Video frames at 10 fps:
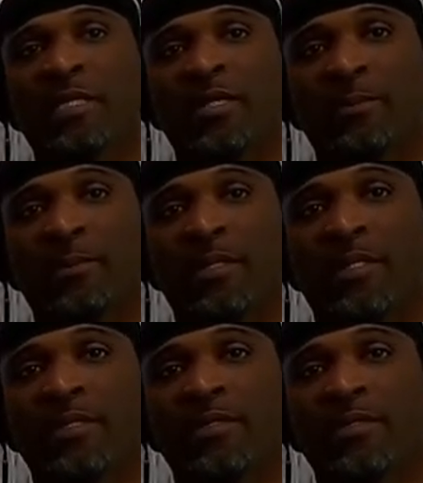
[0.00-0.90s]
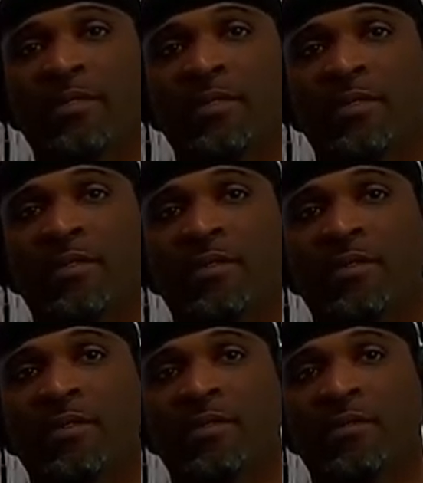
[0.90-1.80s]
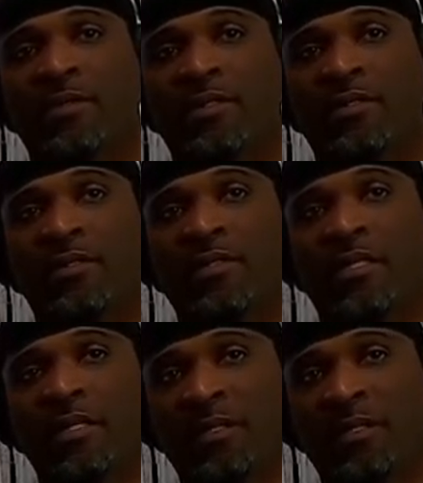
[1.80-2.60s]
grandparents till this day.